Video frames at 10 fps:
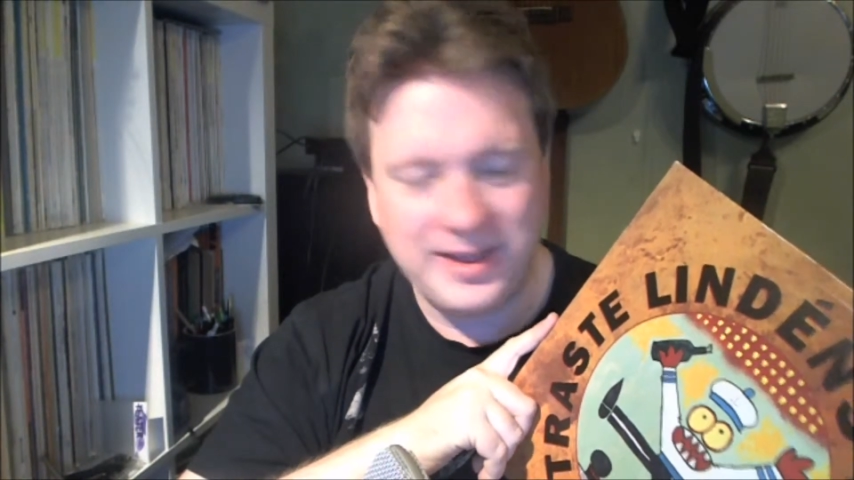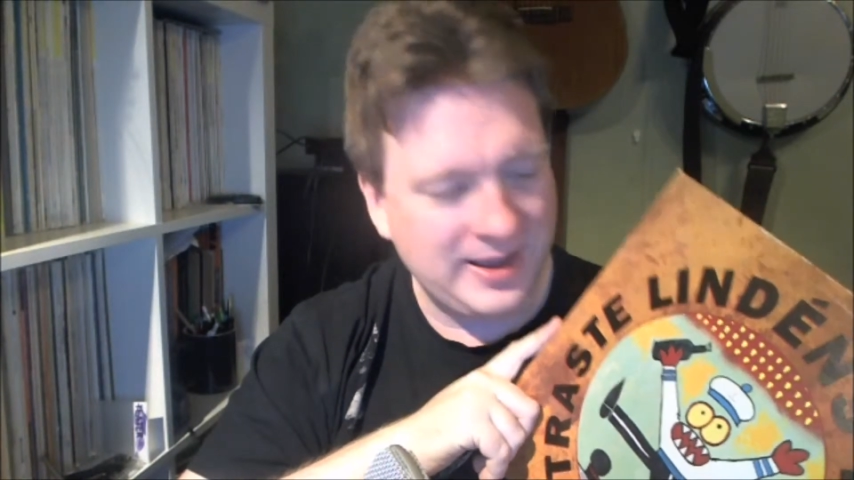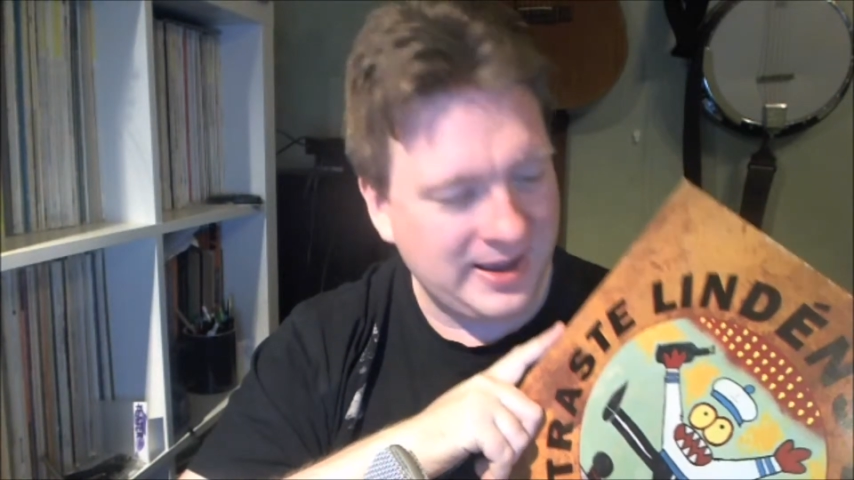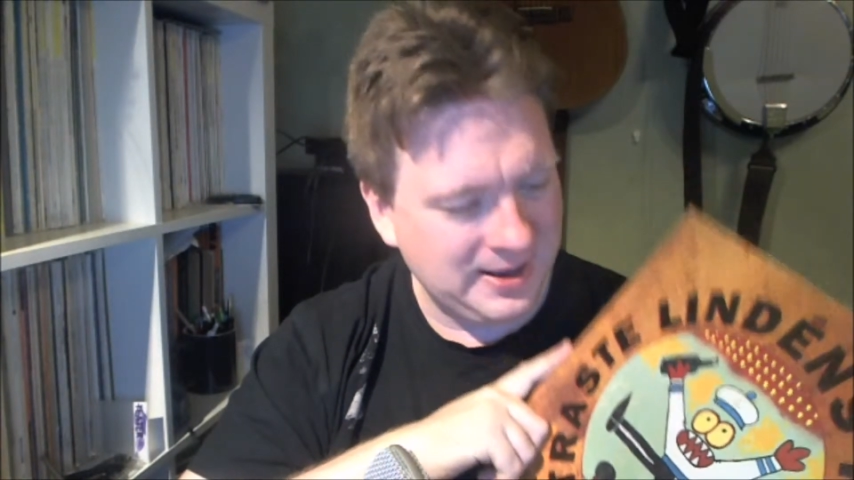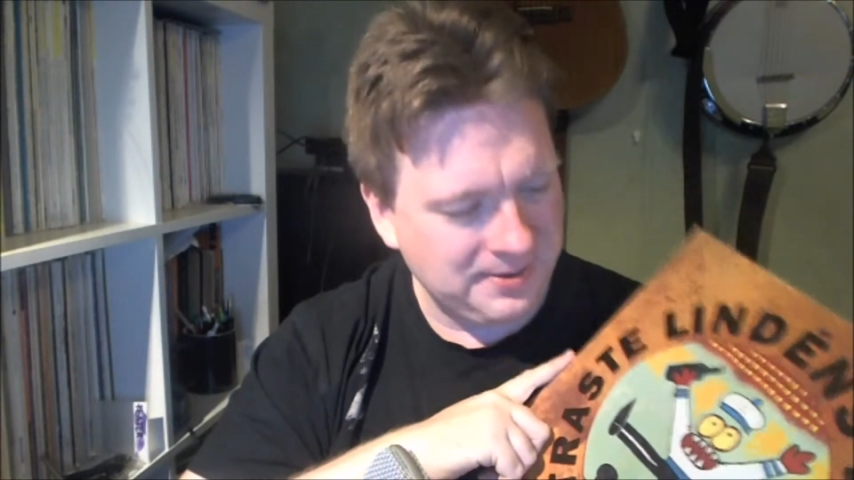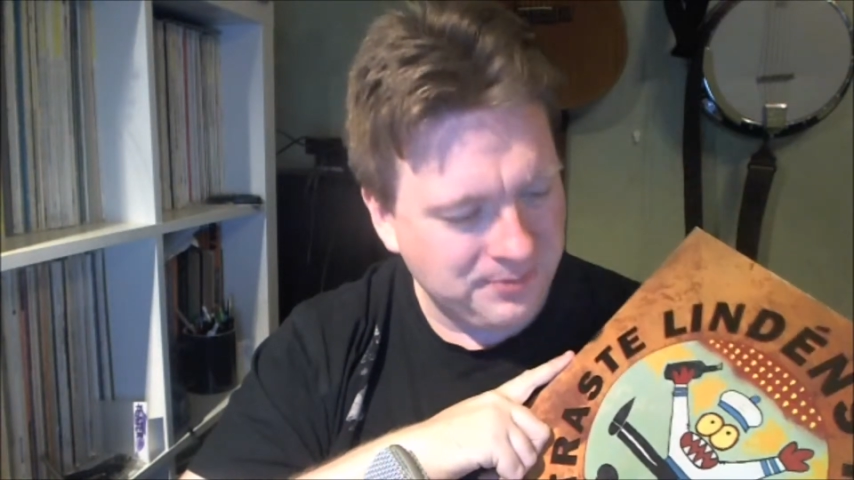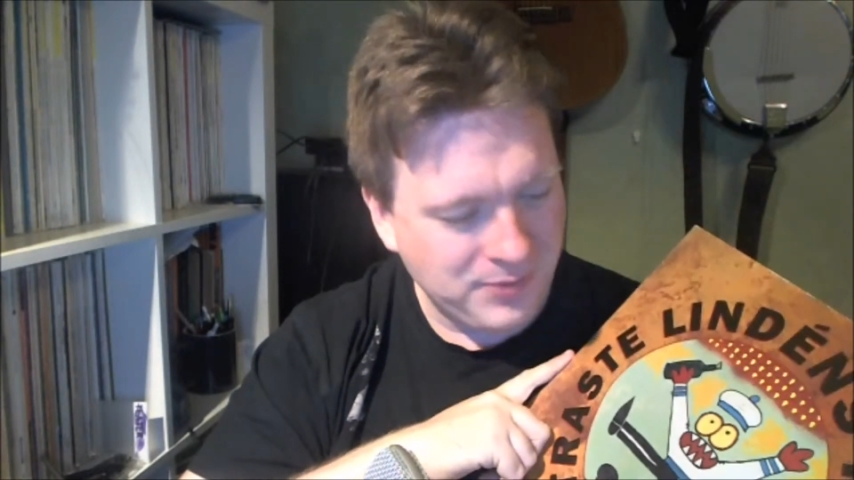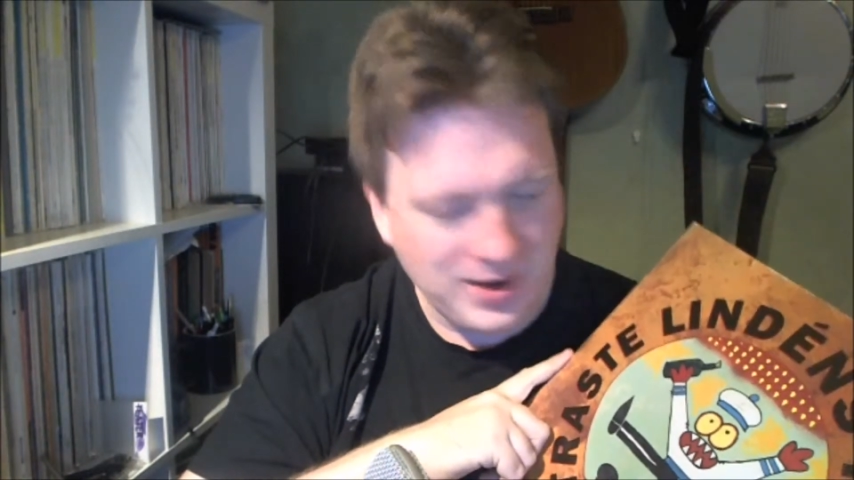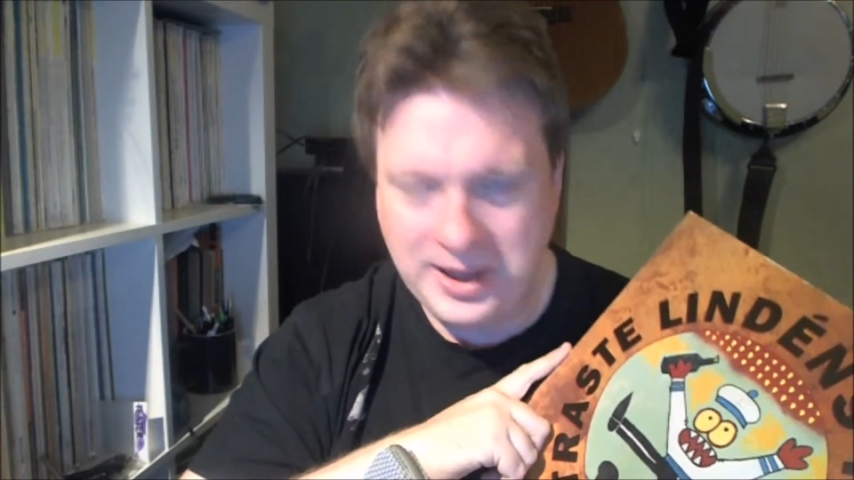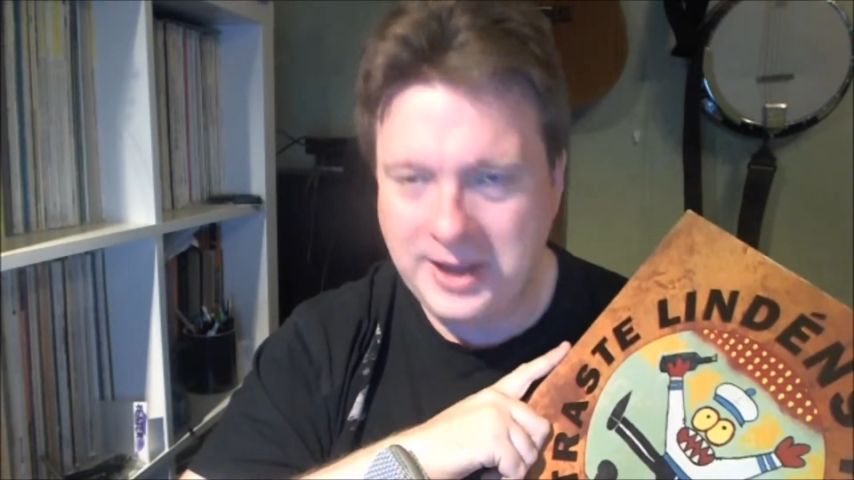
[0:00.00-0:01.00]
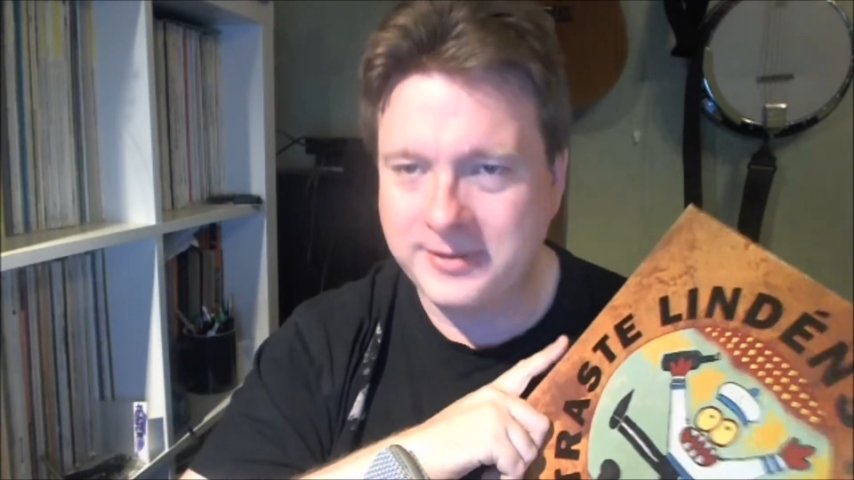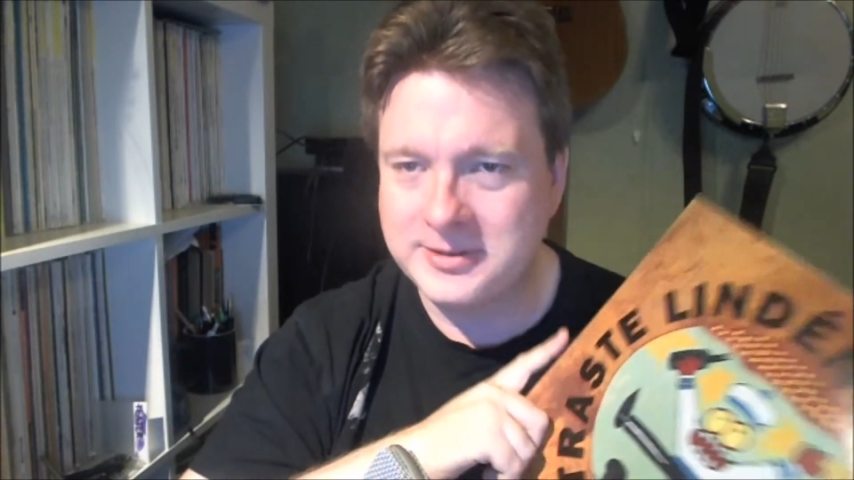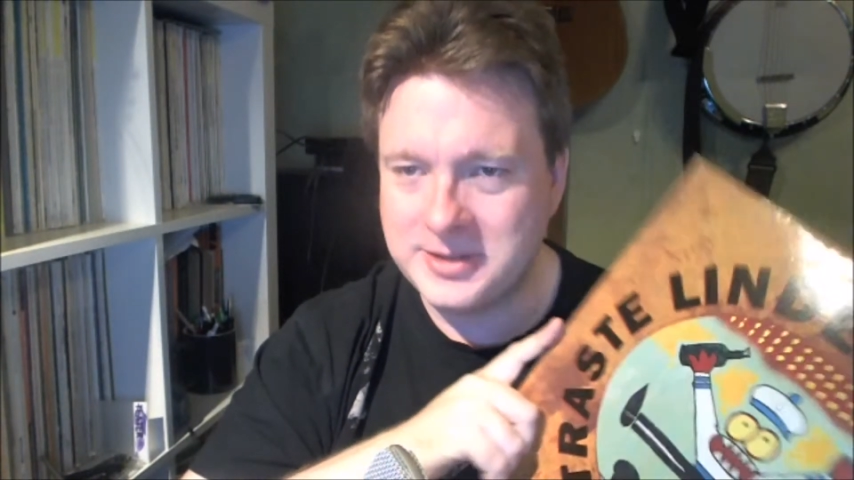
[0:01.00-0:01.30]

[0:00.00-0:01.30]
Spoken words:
I bring out